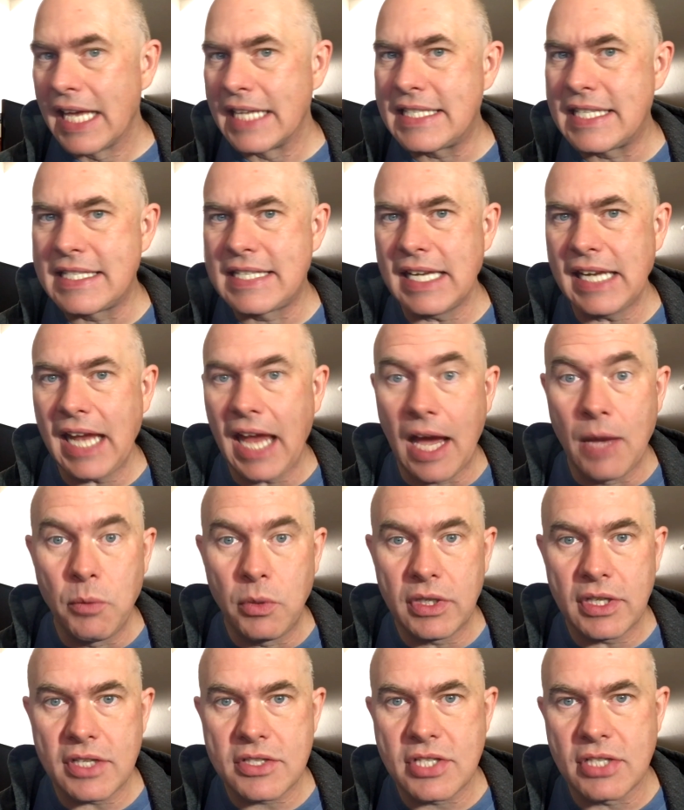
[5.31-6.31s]
and today I
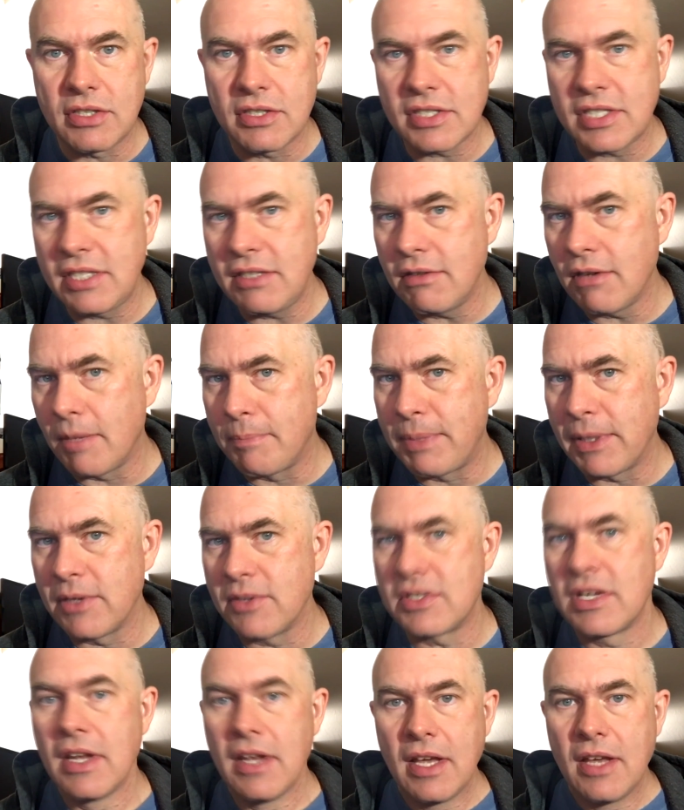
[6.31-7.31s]
want to talk to you
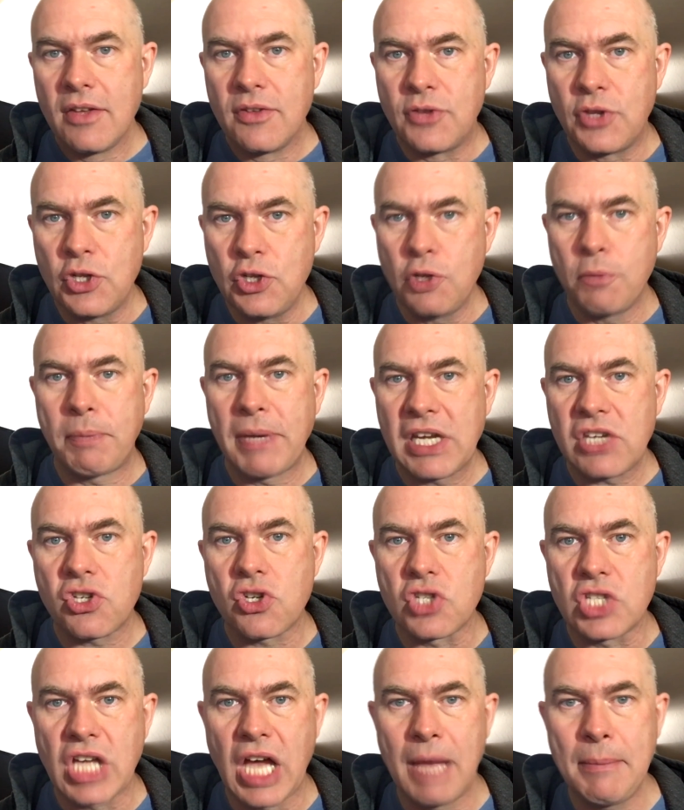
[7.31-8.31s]
about the new
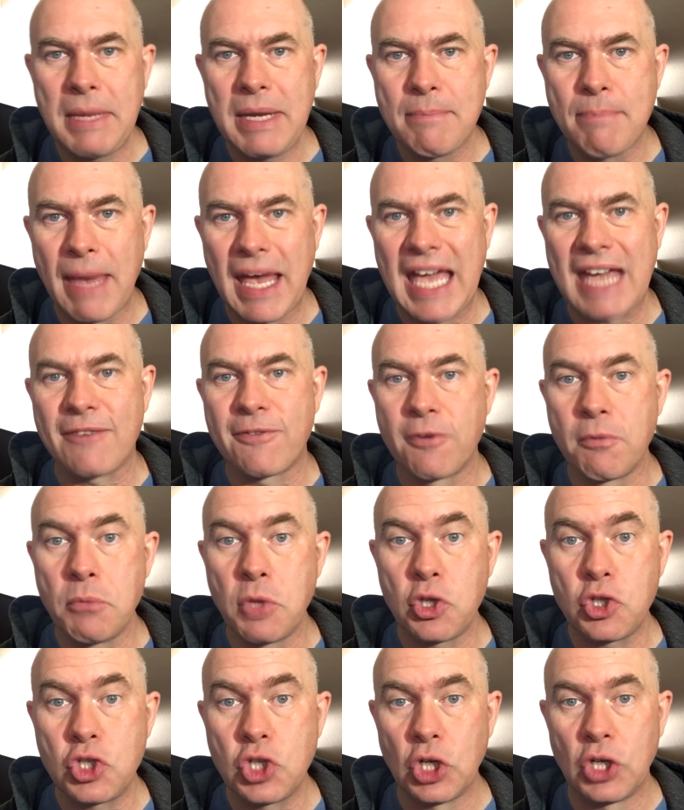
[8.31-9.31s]
pictures coming back from
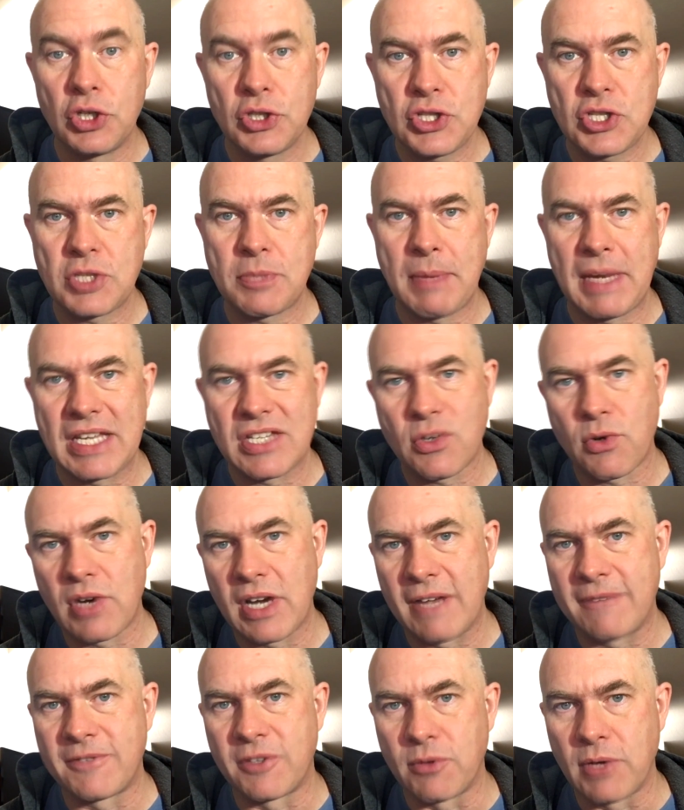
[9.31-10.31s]
the Dawn
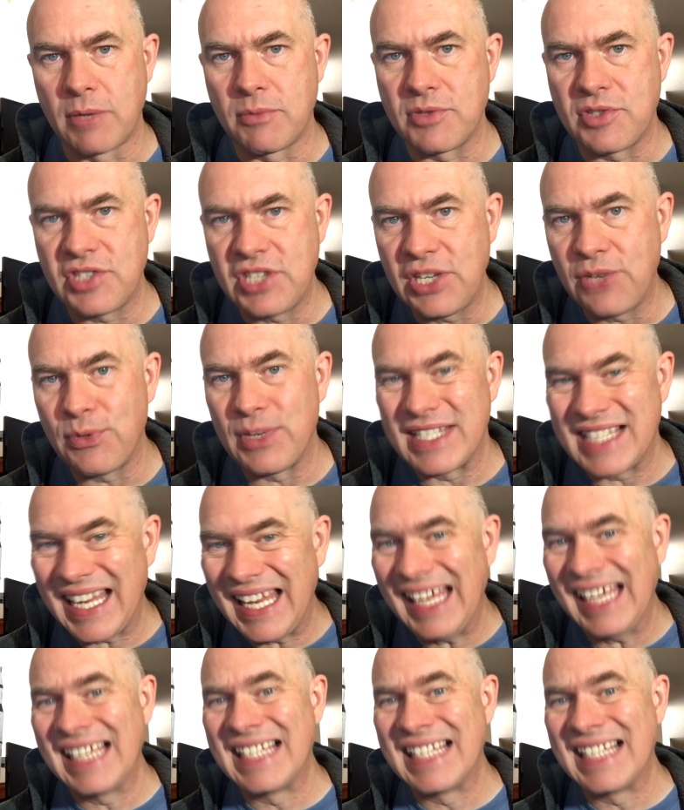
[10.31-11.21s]
spacecraft around Ceres. It